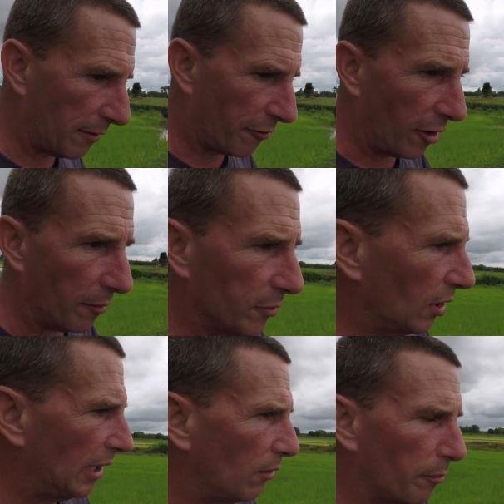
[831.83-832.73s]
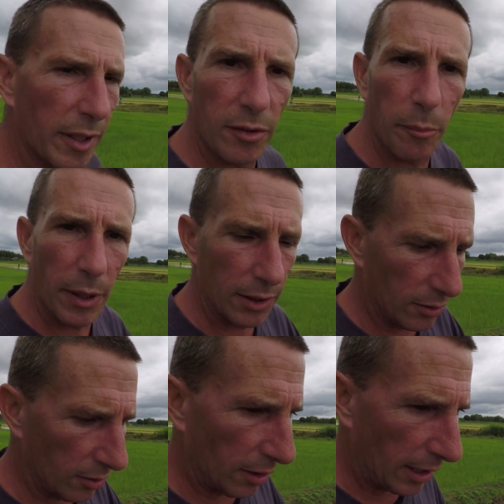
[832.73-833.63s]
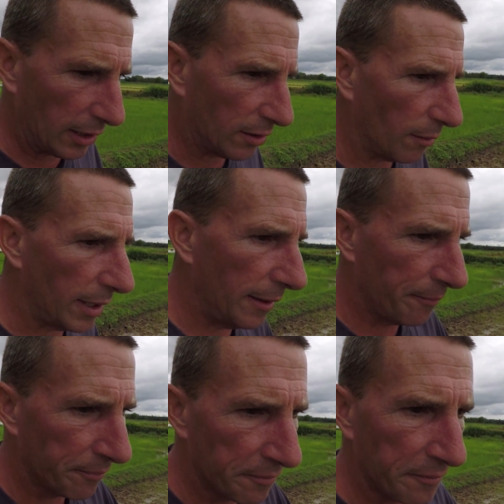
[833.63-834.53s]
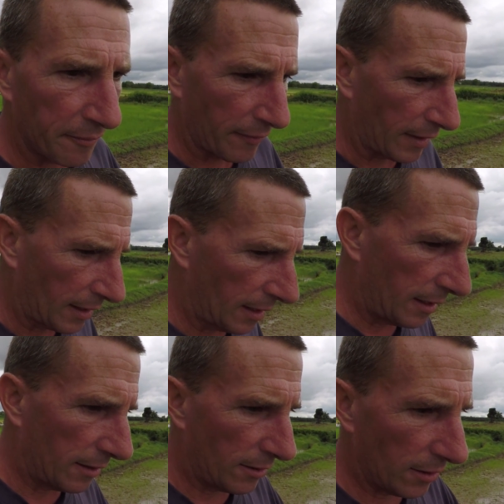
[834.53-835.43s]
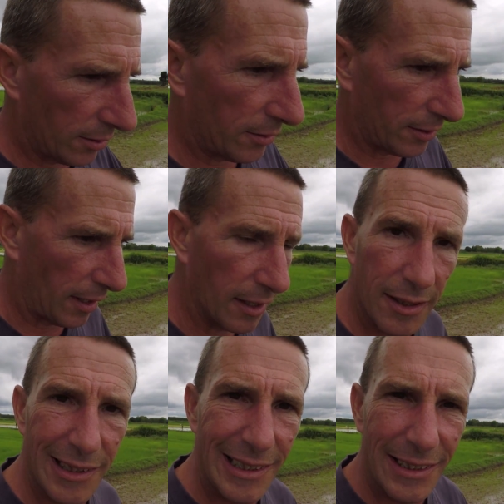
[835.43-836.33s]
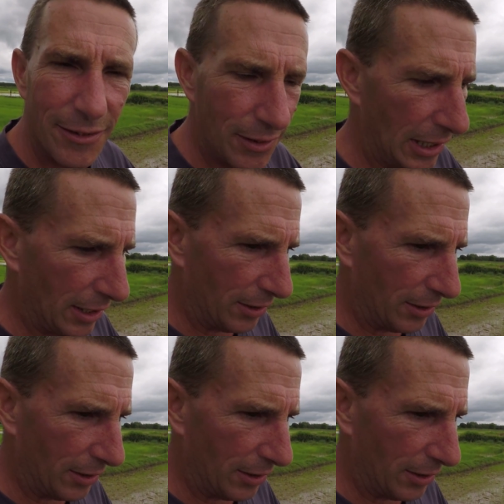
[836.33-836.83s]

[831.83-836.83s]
the farm, doing little bits and pieces that need doing. Just really